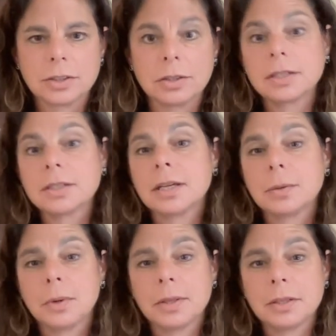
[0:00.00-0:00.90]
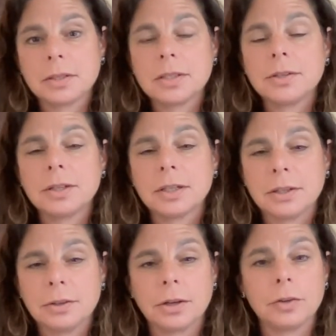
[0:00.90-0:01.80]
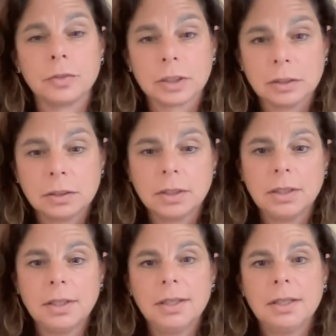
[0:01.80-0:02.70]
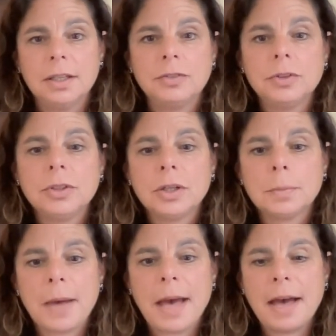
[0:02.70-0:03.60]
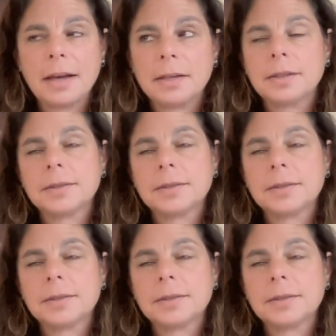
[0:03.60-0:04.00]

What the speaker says: So let's take one that's near and dear, COVID. If you look back